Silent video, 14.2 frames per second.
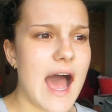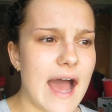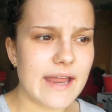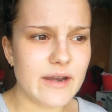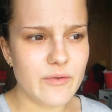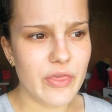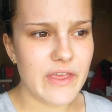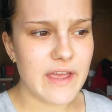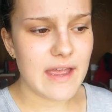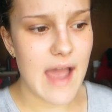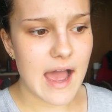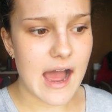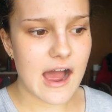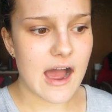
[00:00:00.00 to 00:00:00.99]
I don't
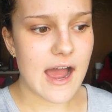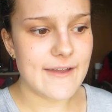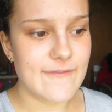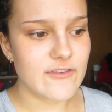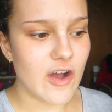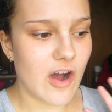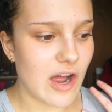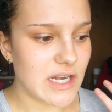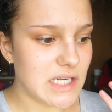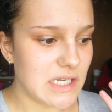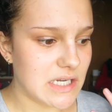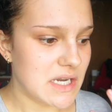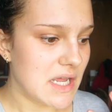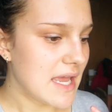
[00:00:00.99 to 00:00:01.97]
think I've
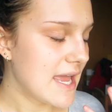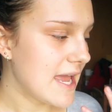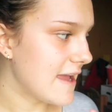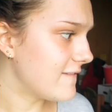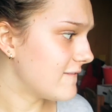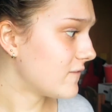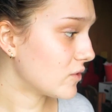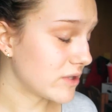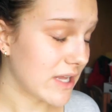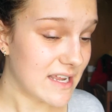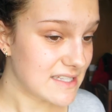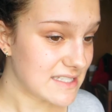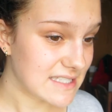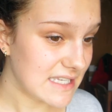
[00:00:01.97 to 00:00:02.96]
gotten a full
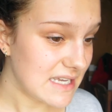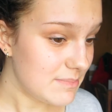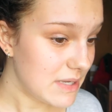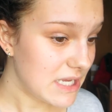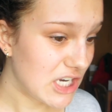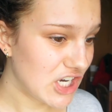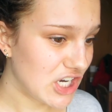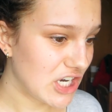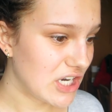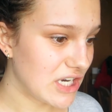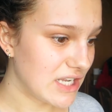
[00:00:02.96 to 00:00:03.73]
night's sleep here